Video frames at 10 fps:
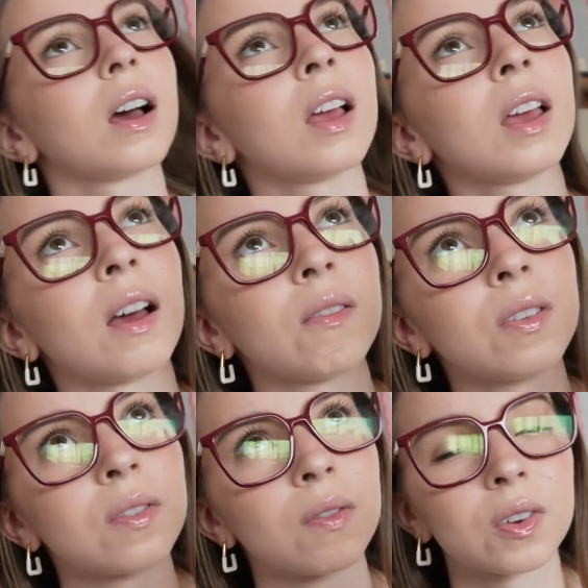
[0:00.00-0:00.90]
I have
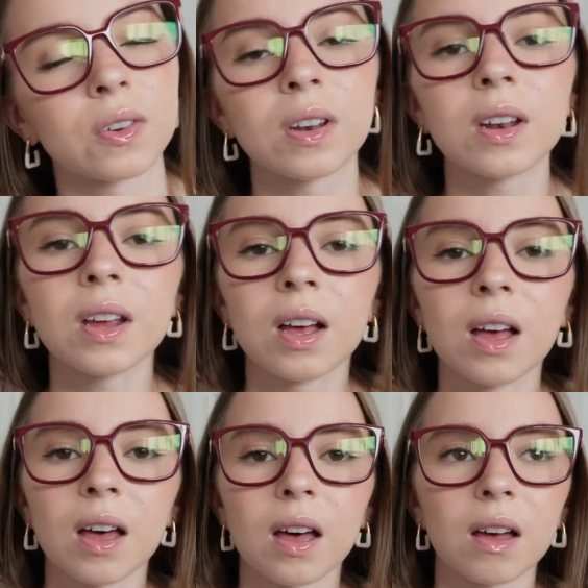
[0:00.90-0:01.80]
this vision
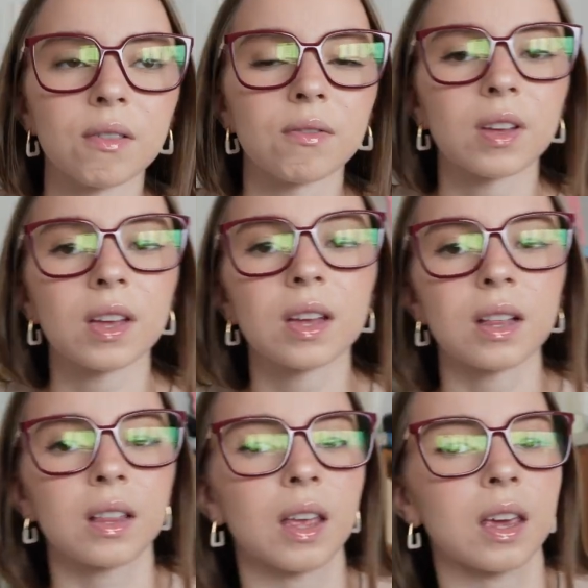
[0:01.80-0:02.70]
of
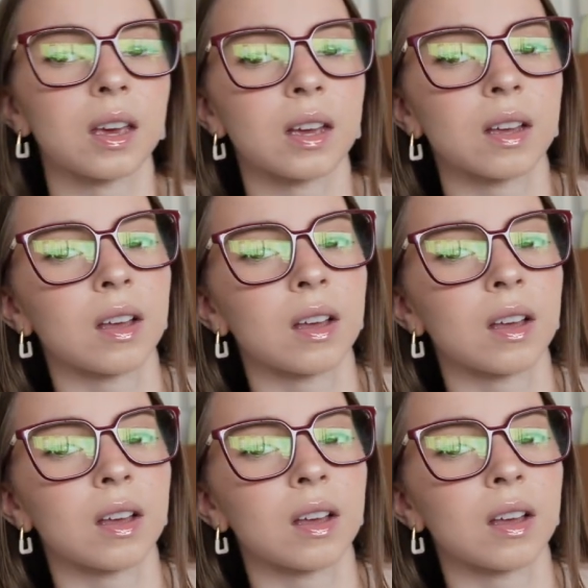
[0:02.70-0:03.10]
like